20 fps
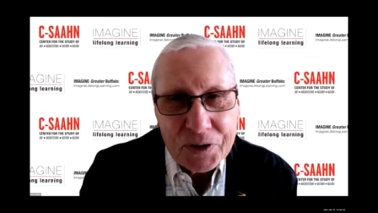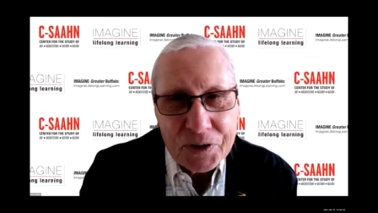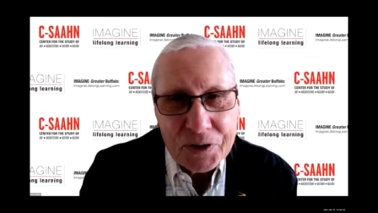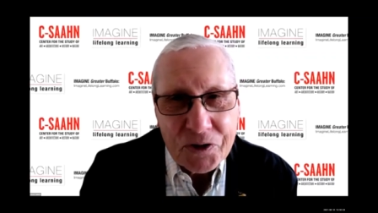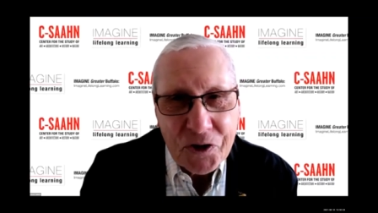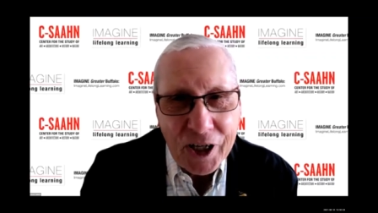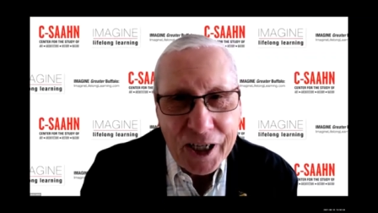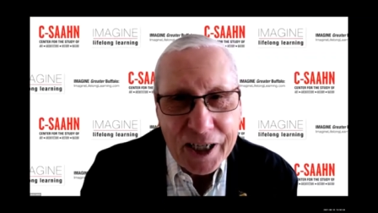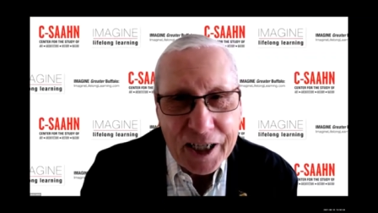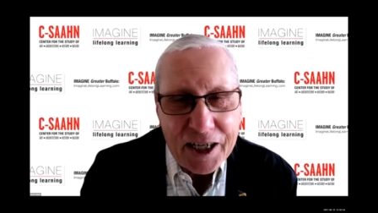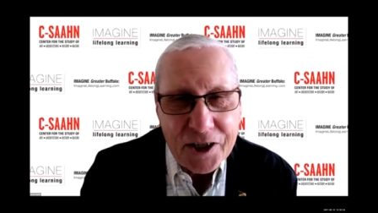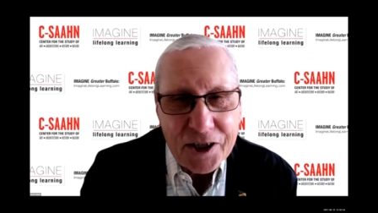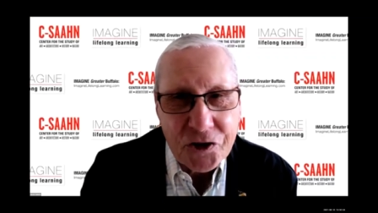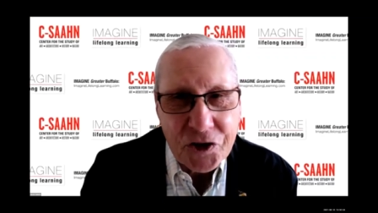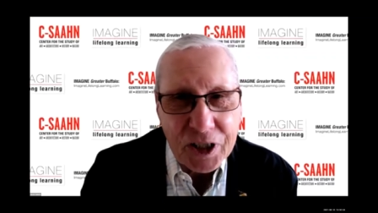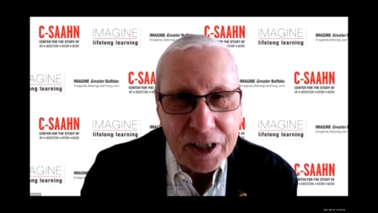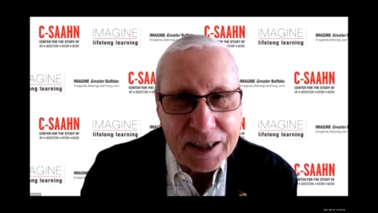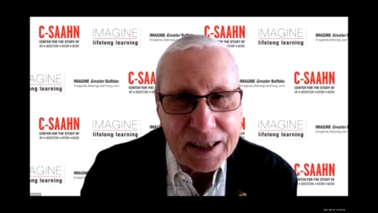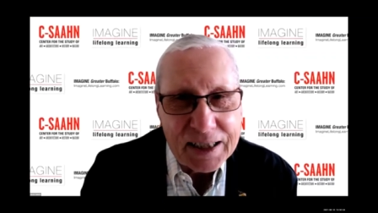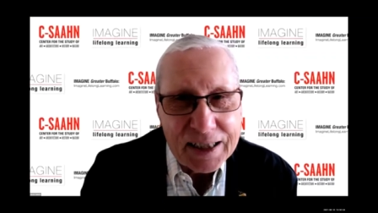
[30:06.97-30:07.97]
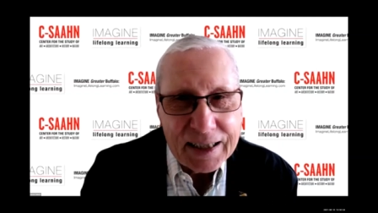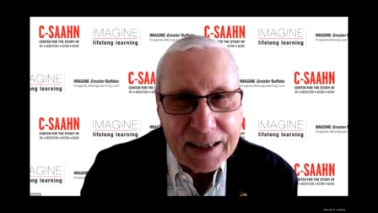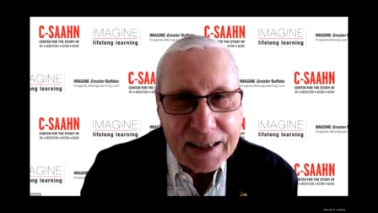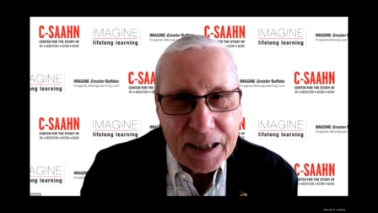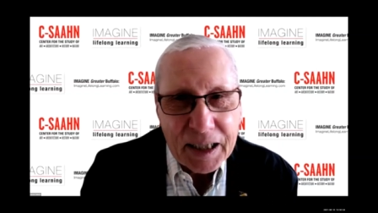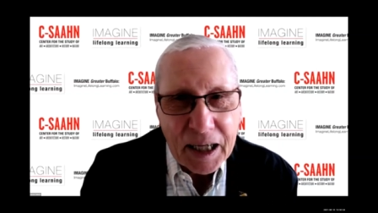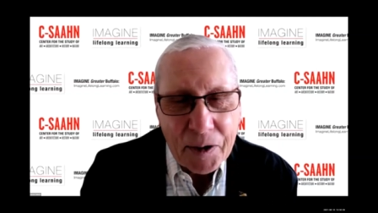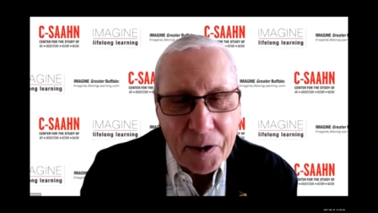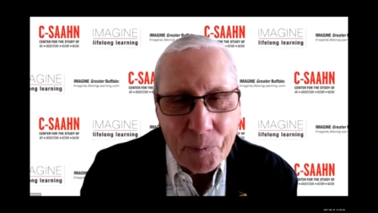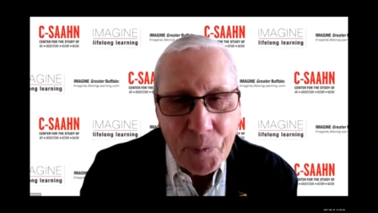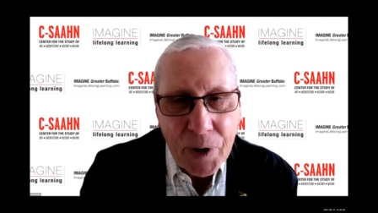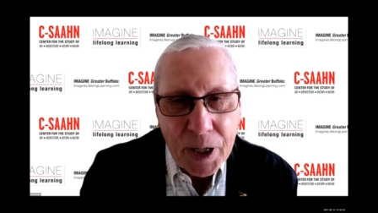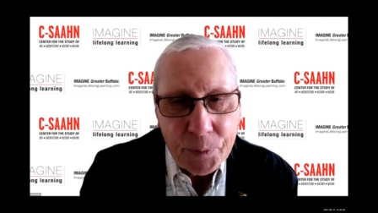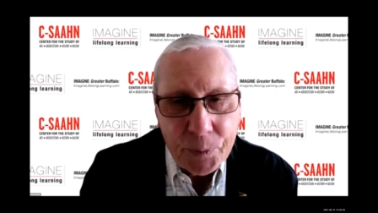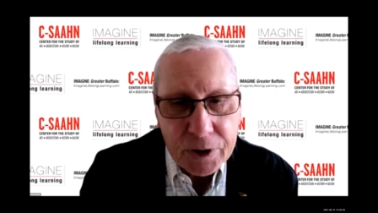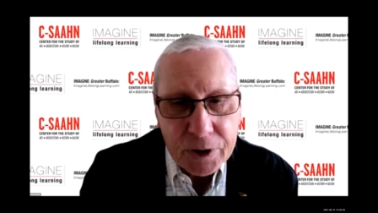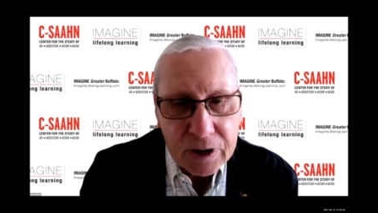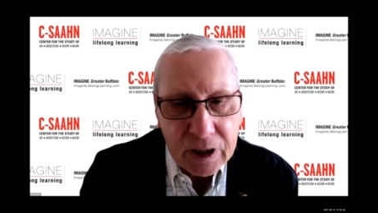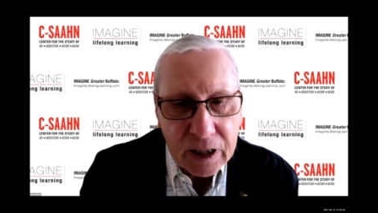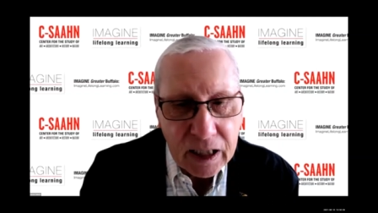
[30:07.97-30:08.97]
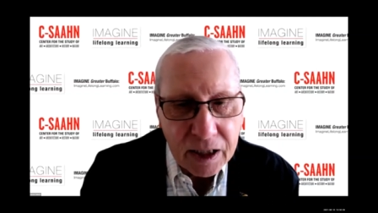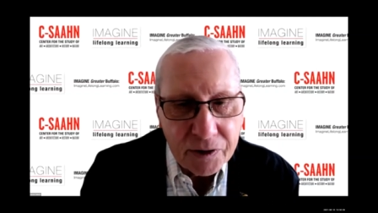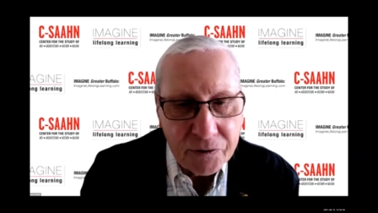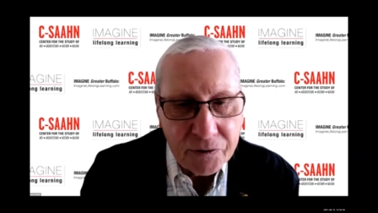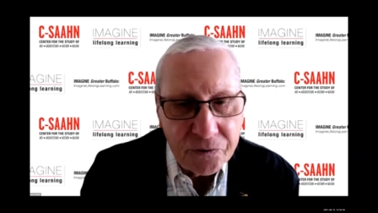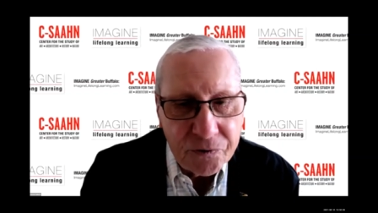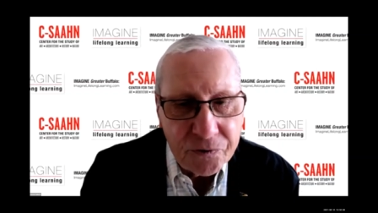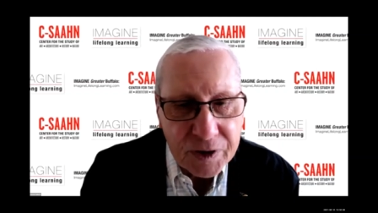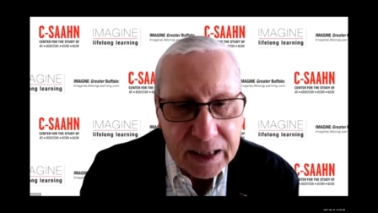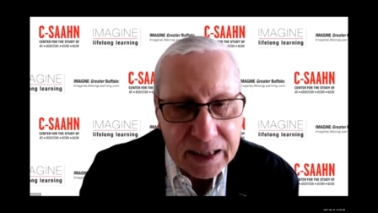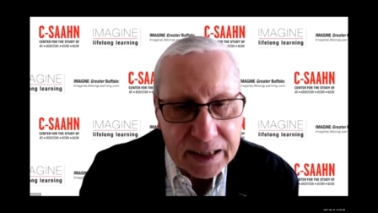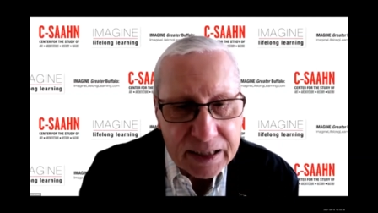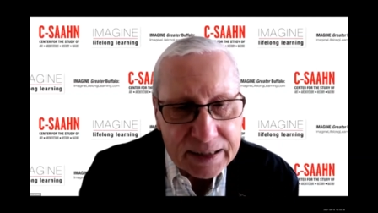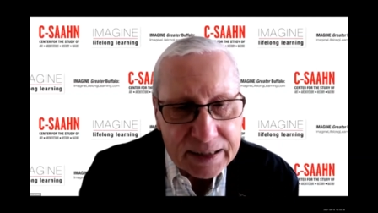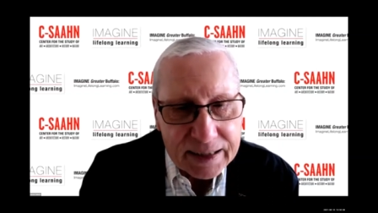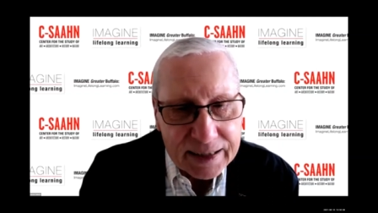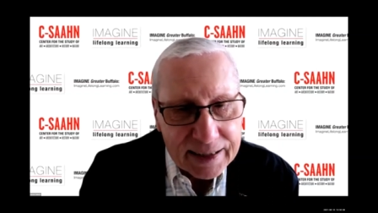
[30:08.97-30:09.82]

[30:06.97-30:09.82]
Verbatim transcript: JD is a, a member of, uh,